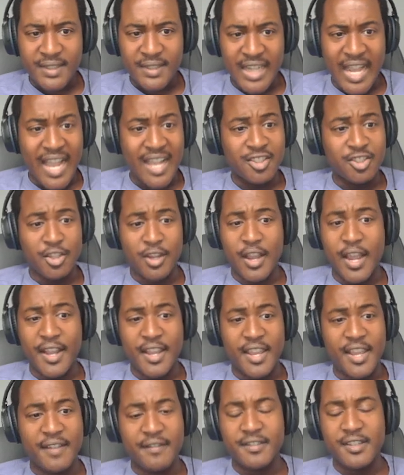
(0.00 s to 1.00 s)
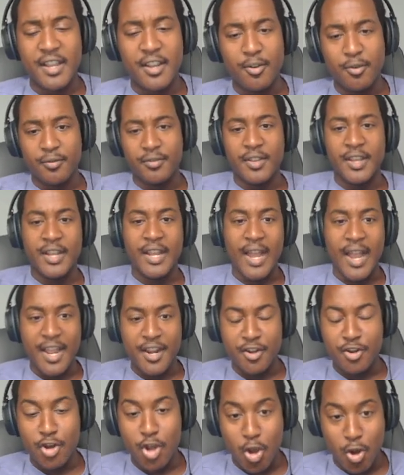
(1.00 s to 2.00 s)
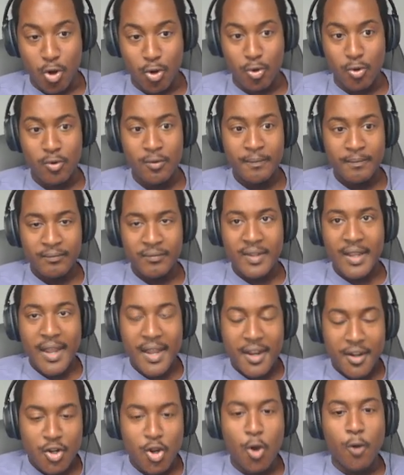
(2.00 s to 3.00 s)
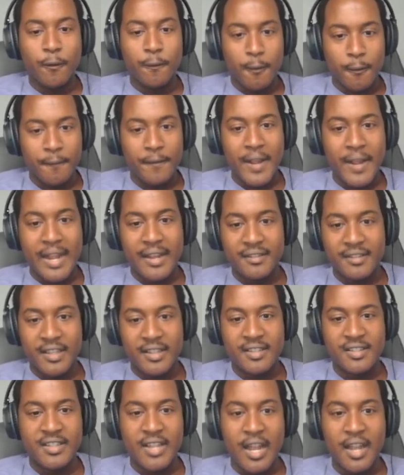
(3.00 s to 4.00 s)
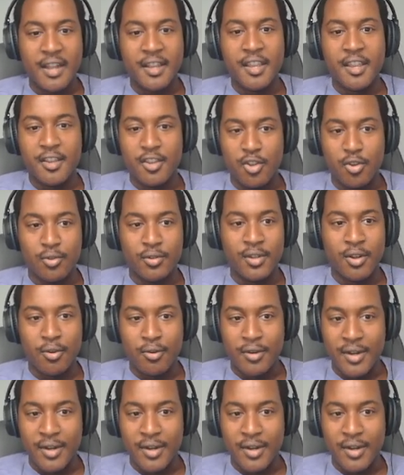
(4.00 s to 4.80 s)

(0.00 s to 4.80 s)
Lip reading: Actually, I can't even say I don't think. I know. I know for a fact that Saki and Yuuta are